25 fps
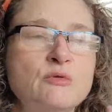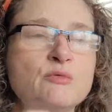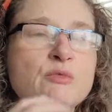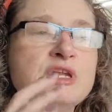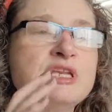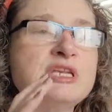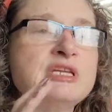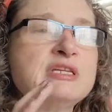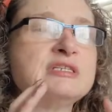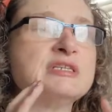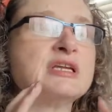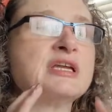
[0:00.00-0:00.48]
We
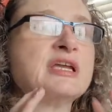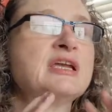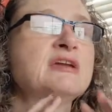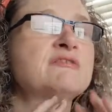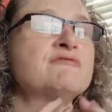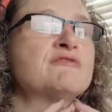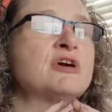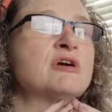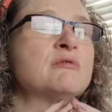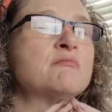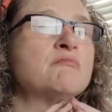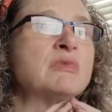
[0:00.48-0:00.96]
need to
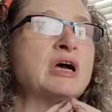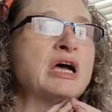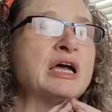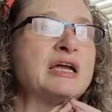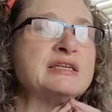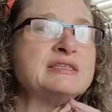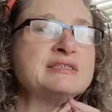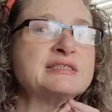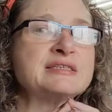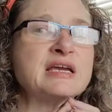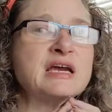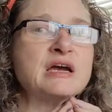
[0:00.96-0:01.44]
give our
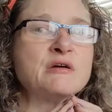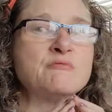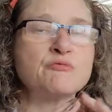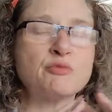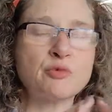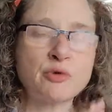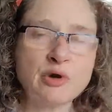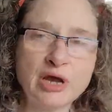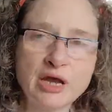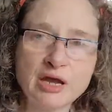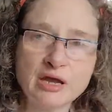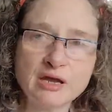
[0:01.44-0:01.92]
minds a
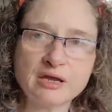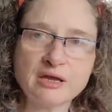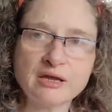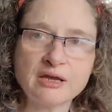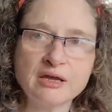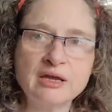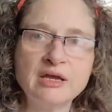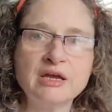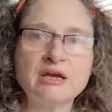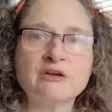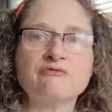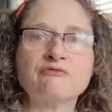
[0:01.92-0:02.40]

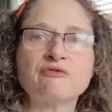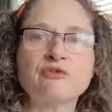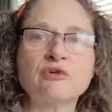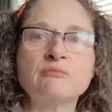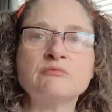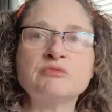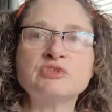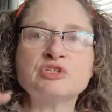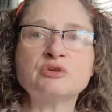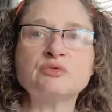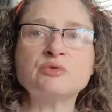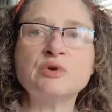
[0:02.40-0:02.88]
break
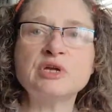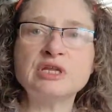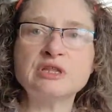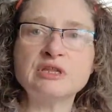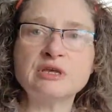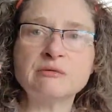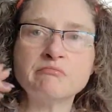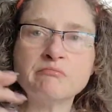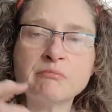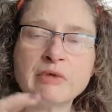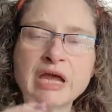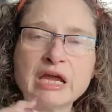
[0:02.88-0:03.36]
from doing
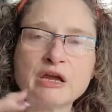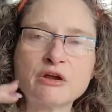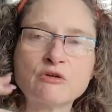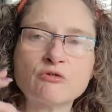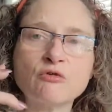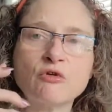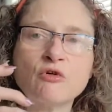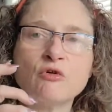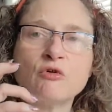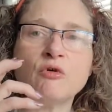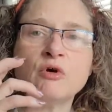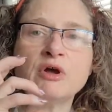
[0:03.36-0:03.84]
the
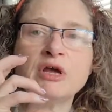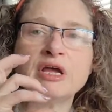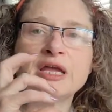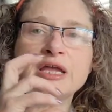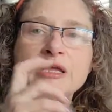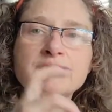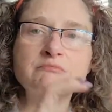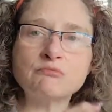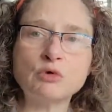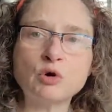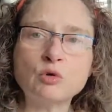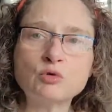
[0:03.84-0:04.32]
micro
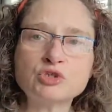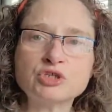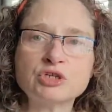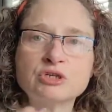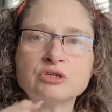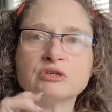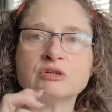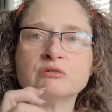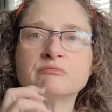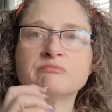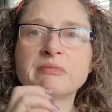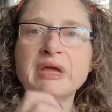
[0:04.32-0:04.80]

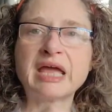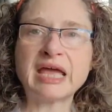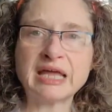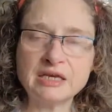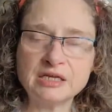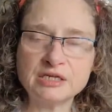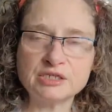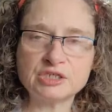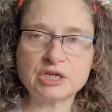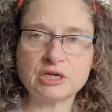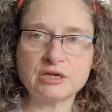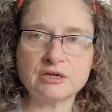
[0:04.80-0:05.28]
emotional
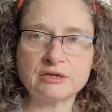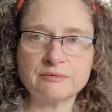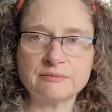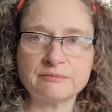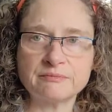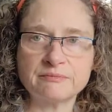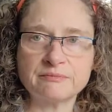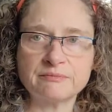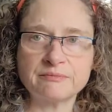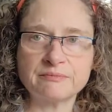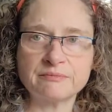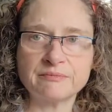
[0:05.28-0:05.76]
managing,
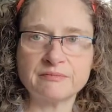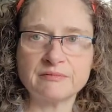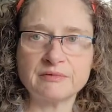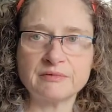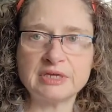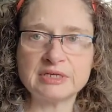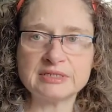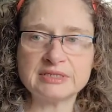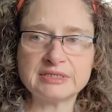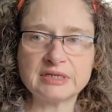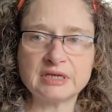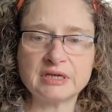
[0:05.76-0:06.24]

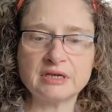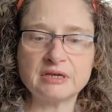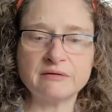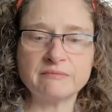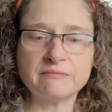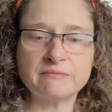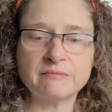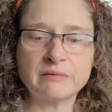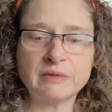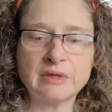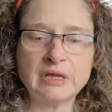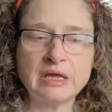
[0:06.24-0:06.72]
you
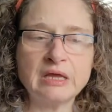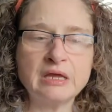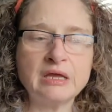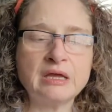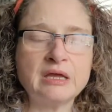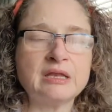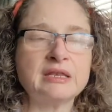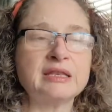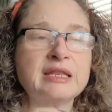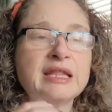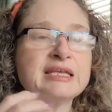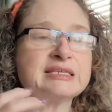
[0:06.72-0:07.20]
see.
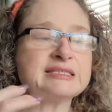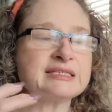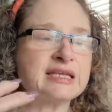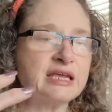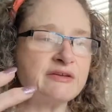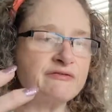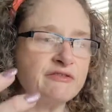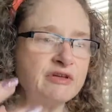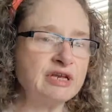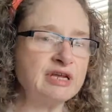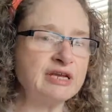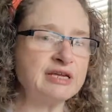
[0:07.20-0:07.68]
Let's
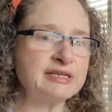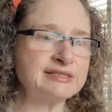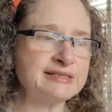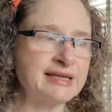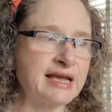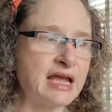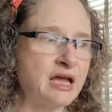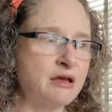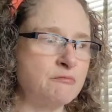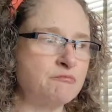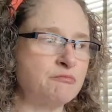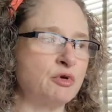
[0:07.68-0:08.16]
give an
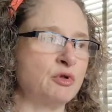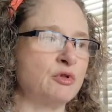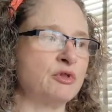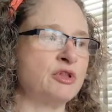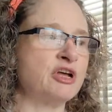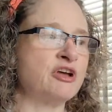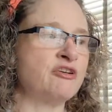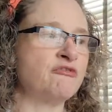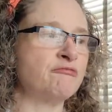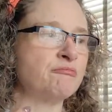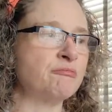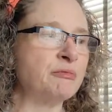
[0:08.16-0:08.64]

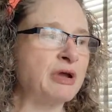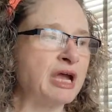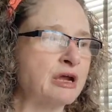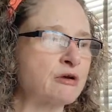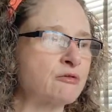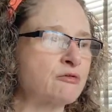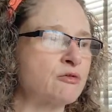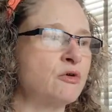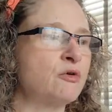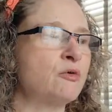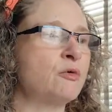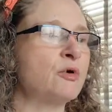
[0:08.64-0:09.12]
example of
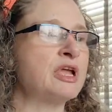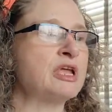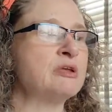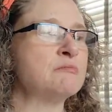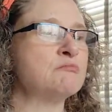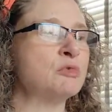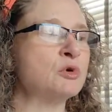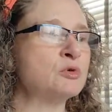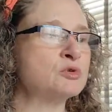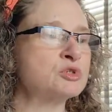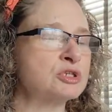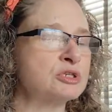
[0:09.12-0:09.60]
micro
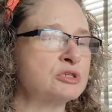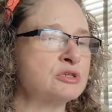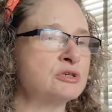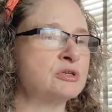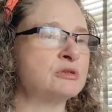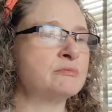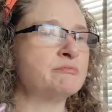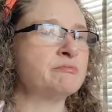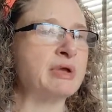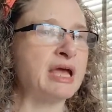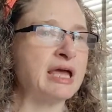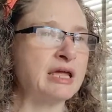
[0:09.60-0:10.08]

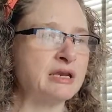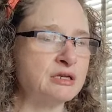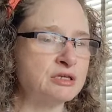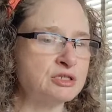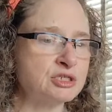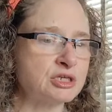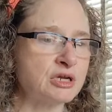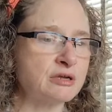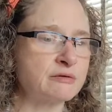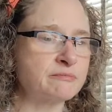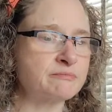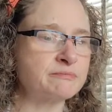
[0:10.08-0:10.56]
emotional
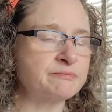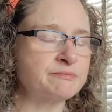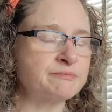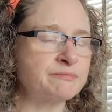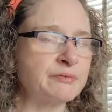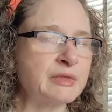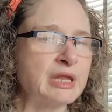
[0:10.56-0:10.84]
managing.